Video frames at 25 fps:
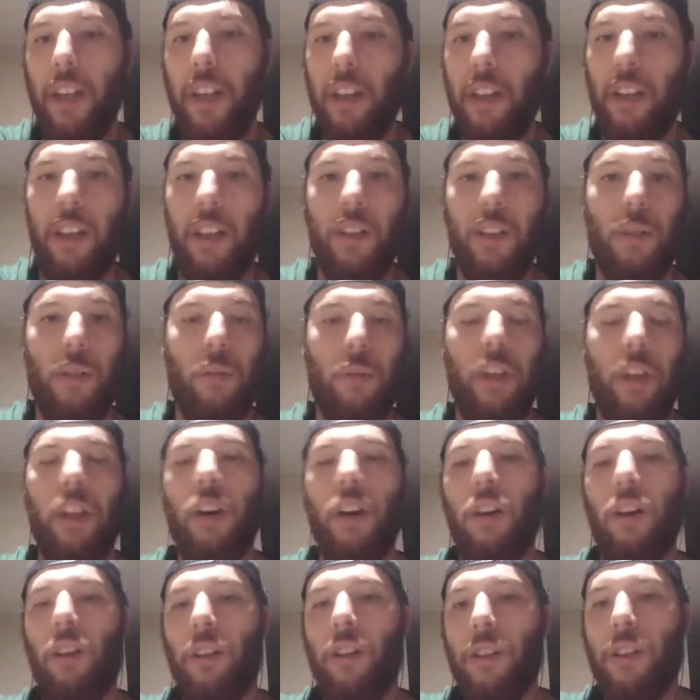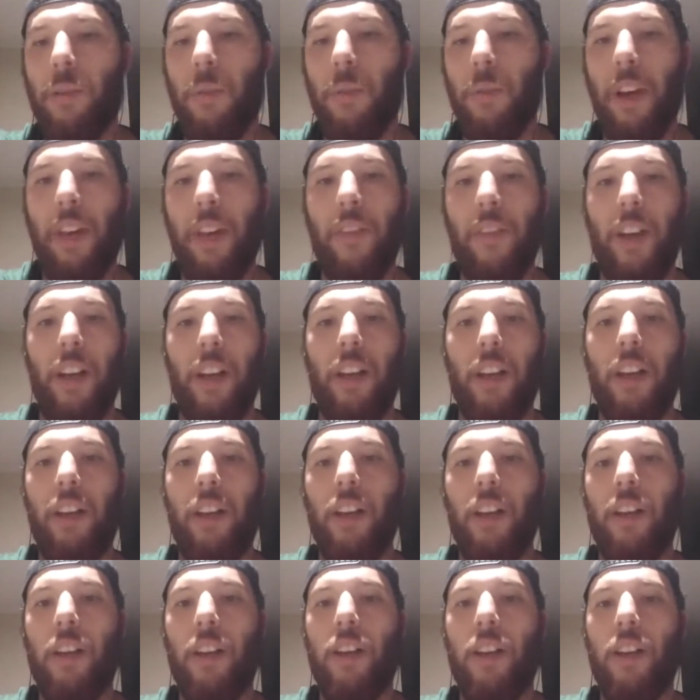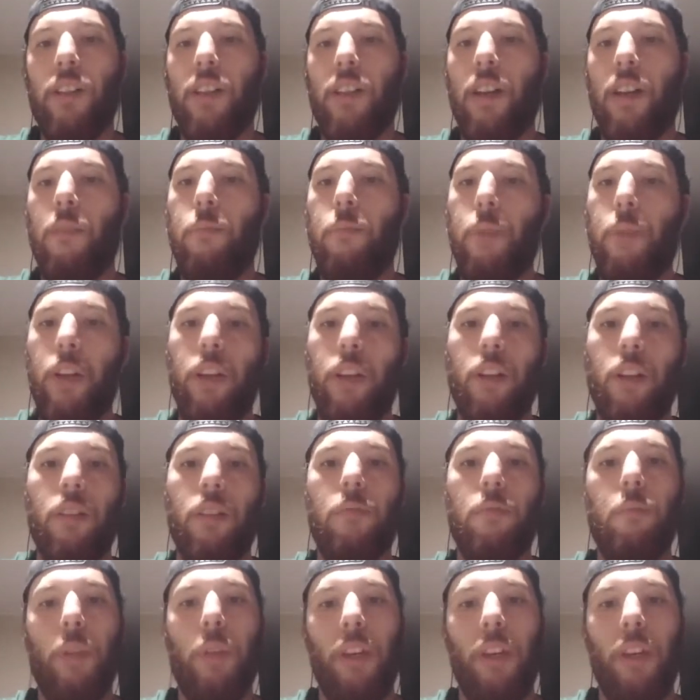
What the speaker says: And it's a regall. It's a way of kind of getting a nice kind of bitter